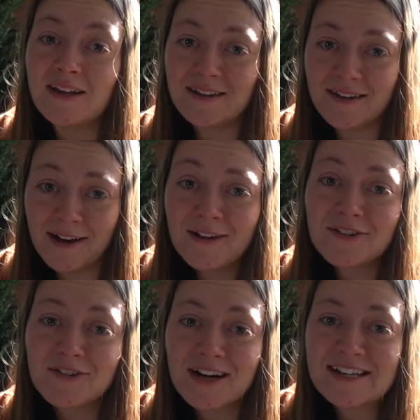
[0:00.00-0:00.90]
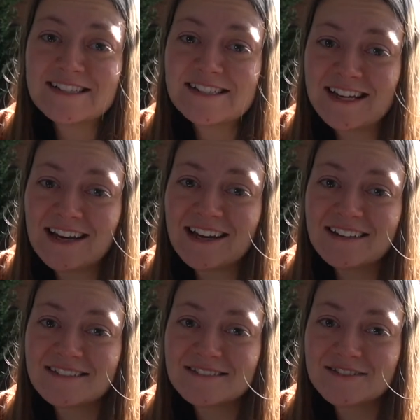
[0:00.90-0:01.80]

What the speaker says: not cry today.